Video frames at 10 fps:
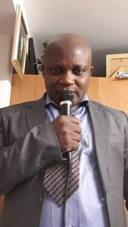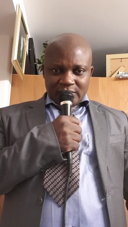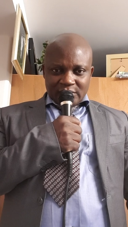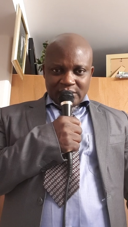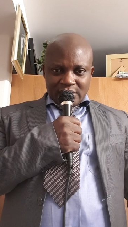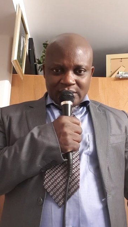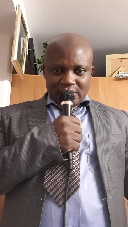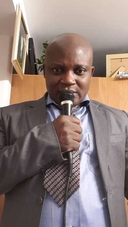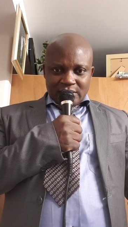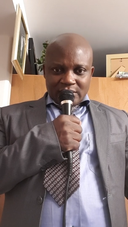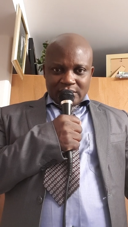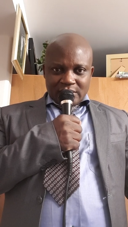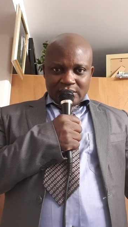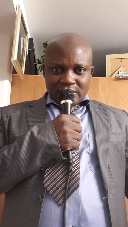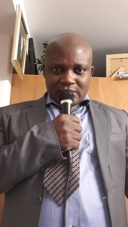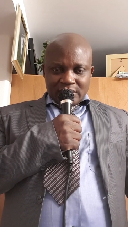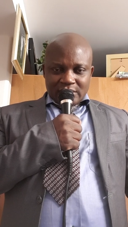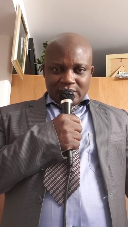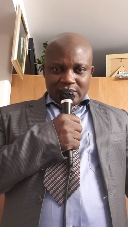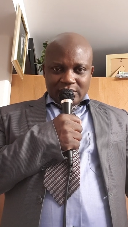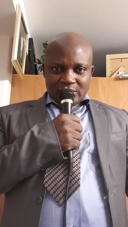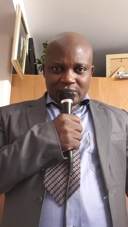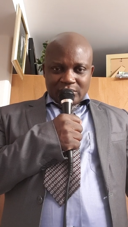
[no speech]